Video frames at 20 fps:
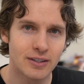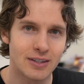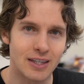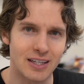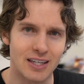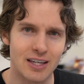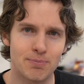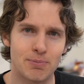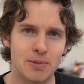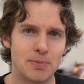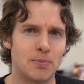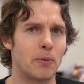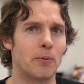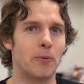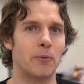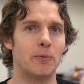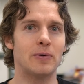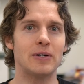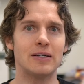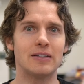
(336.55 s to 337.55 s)
that get
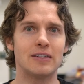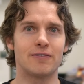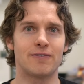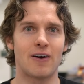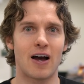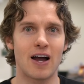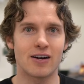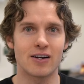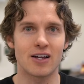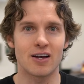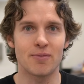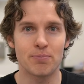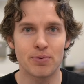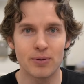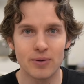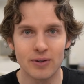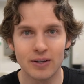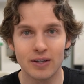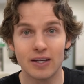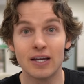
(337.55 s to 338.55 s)
people really fired up
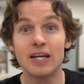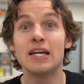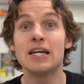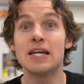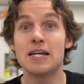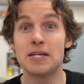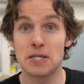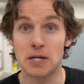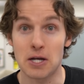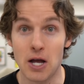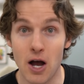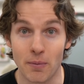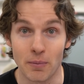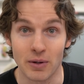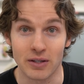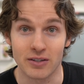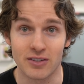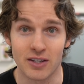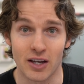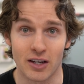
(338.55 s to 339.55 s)
in the
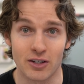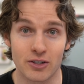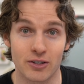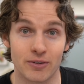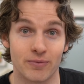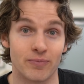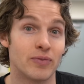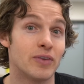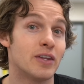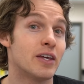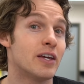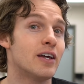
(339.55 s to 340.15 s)
comment section.